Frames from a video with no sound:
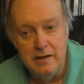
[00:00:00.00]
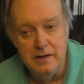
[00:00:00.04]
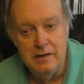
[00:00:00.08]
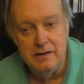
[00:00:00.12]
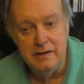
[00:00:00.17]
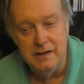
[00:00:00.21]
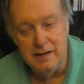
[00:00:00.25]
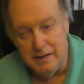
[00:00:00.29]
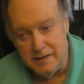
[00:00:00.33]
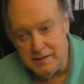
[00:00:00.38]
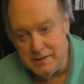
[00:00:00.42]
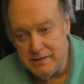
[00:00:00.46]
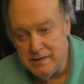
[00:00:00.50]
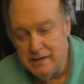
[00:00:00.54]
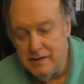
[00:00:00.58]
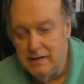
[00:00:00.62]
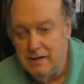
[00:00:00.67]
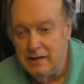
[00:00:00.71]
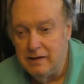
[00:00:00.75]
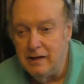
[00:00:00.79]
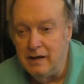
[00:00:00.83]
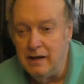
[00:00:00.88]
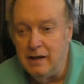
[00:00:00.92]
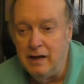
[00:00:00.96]
Yes,
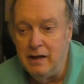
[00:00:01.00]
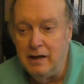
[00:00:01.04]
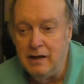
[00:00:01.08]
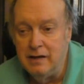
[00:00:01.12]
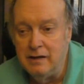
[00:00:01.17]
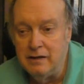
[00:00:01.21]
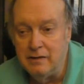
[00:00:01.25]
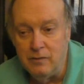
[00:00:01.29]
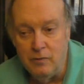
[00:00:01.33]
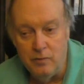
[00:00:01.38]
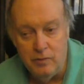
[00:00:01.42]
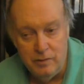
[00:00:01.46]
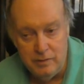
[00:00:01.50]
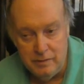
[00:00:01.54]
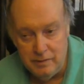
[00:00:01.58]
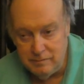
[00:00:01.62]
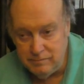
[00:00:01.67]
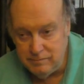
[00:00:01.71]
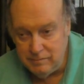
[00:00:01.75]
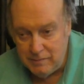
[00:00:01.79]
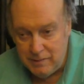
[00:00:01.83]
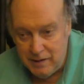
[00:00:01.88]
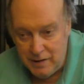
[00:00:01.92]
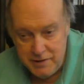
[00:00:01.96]

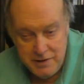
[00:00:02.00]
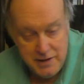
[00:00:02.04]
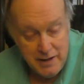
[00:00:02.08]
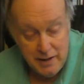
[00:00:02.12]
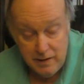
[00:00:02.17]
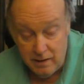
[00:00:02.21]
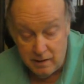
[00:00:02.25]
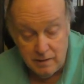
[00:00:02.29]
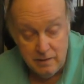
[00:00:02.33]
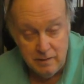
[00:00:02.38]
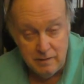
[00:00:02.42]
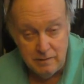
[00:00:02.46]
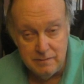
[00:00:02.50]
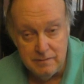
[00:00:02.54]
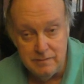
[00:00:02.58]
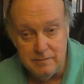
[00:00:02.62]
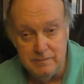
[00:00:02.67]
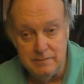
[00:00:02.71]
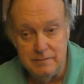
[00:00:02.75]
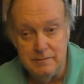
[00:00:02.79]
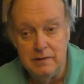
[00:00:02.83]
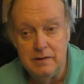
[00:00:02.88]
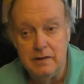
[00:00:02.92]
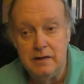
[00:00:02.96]
or a channeler,
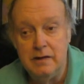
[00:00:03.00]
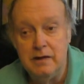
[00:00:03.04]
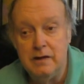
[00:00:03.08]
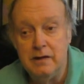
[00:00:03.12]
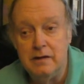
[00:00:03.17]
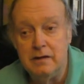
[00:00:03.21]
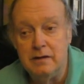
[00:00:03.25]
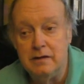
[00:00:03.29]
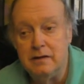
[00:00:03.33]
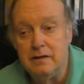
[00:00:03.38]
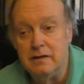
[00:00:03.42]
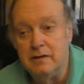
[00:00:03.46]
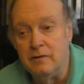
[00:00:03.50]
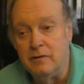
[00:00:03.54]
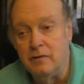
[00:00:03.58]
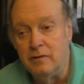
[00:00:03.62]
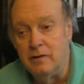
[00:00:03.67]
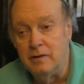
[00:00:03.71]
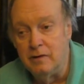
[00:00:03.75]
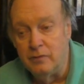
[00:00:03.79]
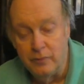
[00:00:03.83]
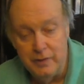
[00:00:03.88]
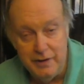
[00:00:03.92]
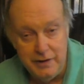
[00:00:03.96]

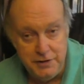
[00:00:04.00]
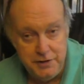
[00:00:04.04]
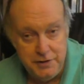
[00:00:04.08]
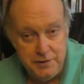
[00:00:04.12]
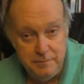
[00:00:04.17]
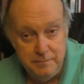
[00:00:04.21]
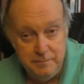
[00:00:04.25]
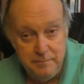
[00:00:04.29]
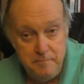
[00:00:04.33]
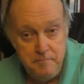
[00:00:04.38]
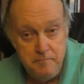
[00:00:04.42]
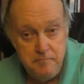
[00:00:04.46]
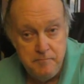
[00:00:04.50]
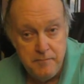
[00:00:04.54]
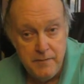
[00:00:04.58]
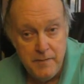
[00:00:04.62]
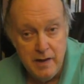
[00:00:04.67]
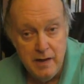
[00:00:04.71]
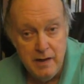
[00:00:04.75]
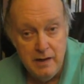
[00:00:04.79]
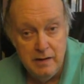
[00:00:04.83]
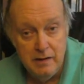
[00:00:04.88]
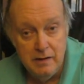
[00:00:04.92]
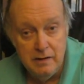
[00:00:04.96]
or a witch.
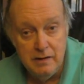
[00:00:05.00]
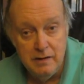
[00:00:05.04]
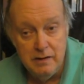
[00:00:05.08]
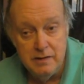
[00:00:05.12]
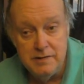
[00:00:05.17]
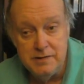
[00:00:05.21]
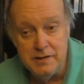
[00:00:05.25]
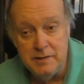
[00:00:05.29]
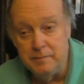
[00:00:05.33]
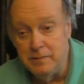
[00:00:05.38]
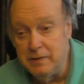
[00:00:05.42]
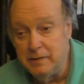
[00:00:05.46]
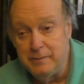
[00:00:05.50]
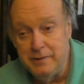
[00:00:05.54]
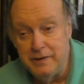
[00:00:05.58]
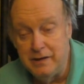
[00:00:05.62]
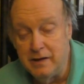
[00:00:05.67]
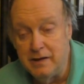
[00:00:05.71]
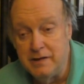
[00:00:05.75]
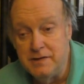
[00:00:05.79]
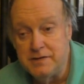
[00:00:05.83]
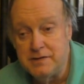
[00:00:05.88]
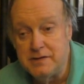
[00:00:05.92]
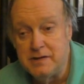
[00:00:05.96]
Simply
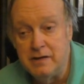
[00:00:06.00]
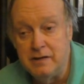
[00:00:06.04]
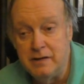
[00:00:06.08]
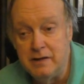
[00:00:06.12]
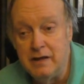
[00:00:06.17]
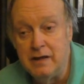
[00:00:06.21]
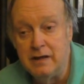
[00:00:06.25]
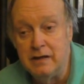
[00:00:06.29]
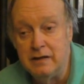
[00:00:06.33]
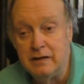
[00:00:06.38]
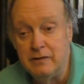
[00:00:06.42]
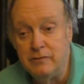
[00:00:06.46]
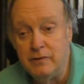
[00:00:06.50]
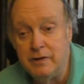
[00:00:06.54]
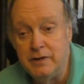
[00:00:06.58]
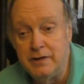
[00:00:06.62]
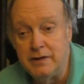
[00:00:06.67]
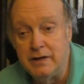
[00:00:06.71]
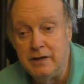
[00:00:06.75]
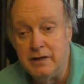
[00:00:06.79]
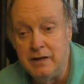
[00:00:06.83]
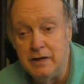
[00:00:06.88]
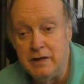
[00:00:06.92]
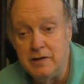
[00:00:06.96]
because they're dealing
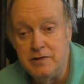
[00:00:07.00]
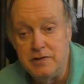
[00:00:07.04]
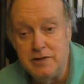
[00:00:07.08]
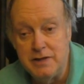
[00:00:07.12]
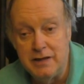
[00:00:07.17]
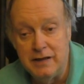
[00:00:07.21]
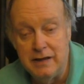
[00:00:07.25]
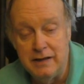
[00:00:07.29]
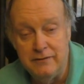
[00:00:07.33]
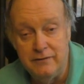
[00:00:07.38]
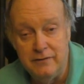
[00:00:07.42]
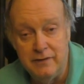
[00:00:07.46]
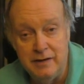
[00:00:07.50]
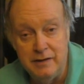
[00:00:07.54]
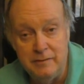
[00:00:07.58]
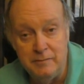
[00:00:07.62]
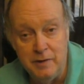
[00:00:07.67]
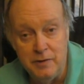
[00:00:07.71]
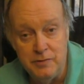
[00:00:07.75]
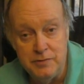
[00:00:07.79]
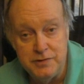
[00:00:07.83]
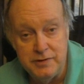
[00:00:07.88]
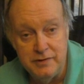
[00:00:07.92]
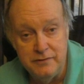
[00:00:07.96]
with an energy level that
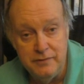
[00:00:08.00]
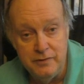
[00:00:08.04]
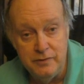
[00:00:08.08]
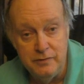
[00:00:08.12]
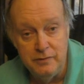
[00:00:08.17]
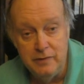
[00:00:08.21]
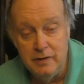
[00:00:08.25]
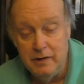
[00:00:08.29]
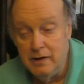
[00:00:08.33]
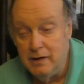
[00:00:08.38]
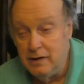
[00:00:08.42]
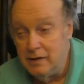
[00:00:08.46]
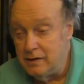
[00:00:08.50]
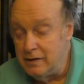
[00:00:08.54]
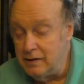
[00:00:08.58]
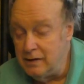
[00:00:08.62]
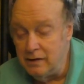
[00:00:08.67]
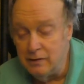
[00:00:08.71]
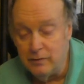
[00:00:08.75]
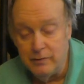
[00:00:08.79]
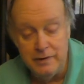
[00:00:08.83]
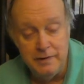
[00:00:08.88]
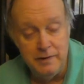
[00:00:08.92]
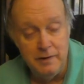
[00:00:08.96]
most of you
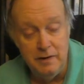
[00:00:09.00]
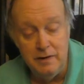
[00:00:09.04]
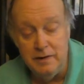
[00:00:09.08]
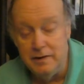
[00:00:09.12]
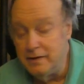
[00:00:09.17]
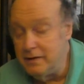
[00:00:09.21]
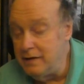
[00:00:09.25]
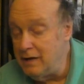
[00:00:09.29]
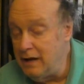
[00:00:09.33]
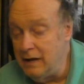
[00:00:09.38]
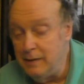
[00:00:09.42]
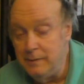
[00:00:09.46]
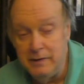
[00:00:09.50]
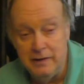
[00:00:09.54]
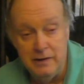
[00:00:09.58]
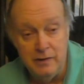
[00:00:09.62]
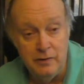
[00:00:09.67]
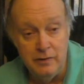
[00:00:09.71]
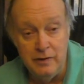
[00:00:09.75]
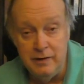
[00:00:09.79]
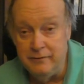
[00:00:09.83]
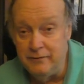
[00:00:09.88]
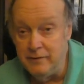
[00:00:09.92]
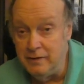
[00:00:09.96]
deal with all the time and
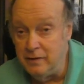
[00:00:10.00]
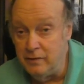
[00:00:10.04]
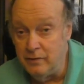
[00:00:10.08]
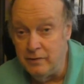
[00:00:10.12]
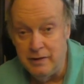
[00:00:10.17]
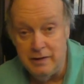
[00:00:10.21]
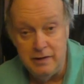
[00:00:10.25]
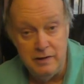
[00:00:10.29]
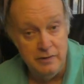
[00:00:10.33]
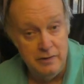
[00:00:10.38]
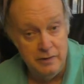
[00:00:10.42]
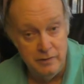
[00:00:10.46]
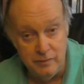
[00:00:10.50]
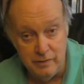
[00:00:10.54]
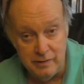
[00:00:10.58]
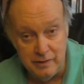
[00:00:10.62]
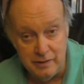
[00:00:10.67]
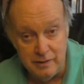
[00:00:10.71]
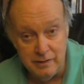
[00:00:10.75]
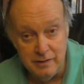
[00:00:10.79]
don't even know that you're doing.